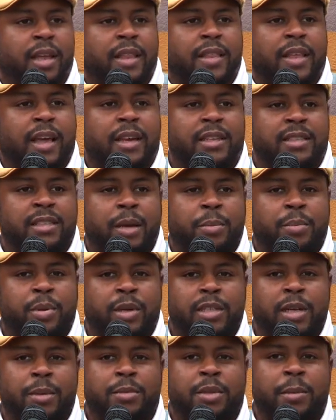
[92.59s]
that has
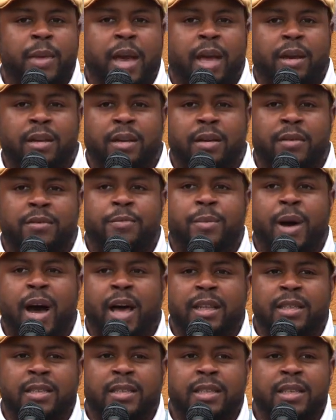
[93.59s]
picked up the mantle of
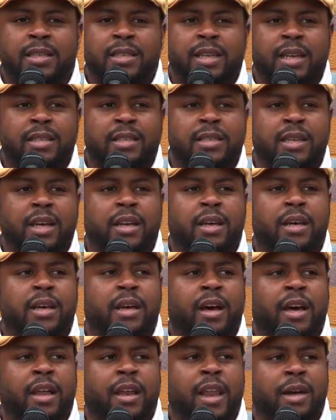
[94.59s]
politics and has done
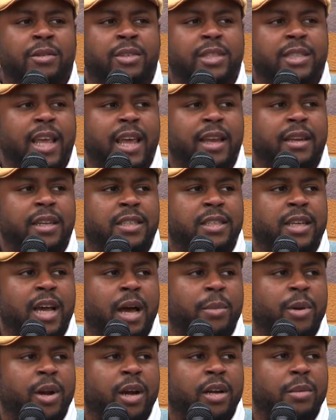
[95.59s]
an outstanding
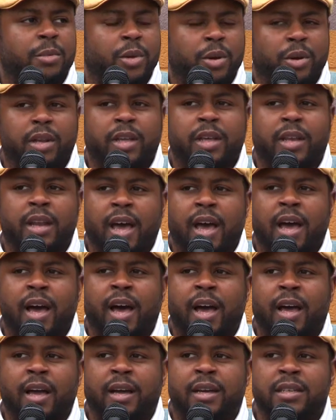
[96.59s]
job in our community, and
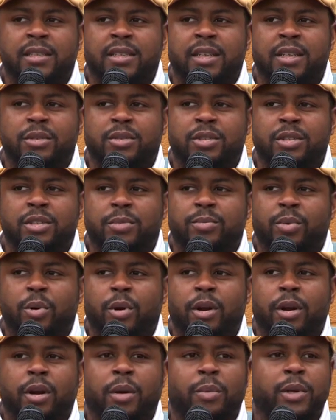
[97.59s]
I continue to
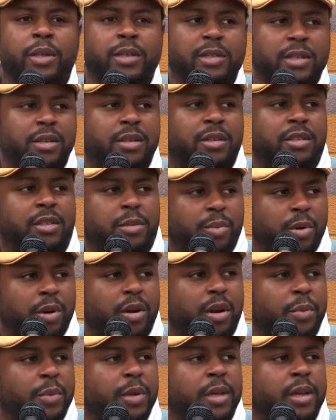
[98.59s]
support her, and we continue to support
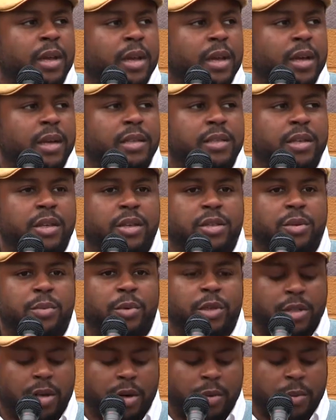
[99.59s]
her, and we continue to
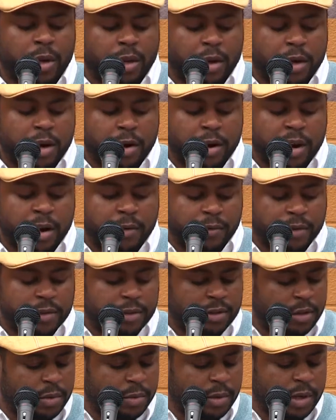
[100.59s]
wish her well in her efforts.
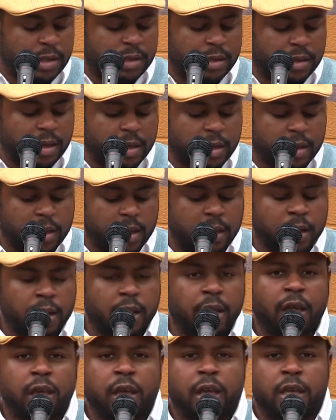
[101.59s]
So we'd like to thank again
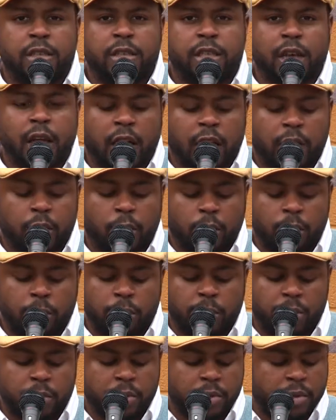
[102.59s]
Jahan Gordon
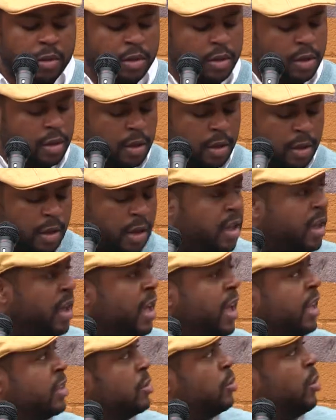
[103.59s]
Booth,
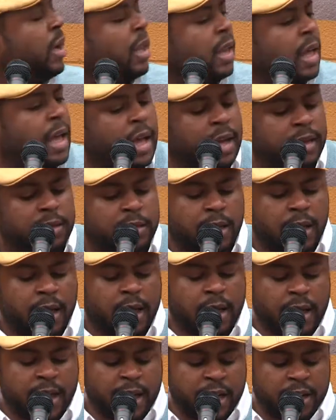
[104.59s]
as well as
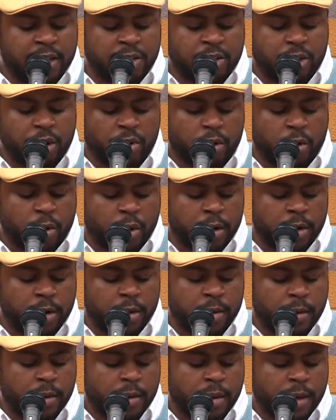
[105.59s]
Annie Jo
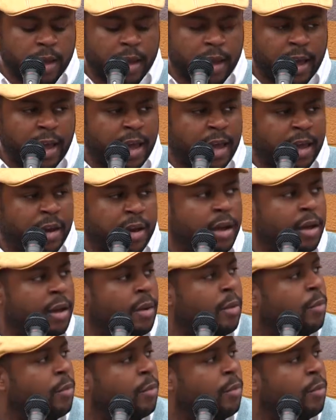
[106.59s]
Gordon and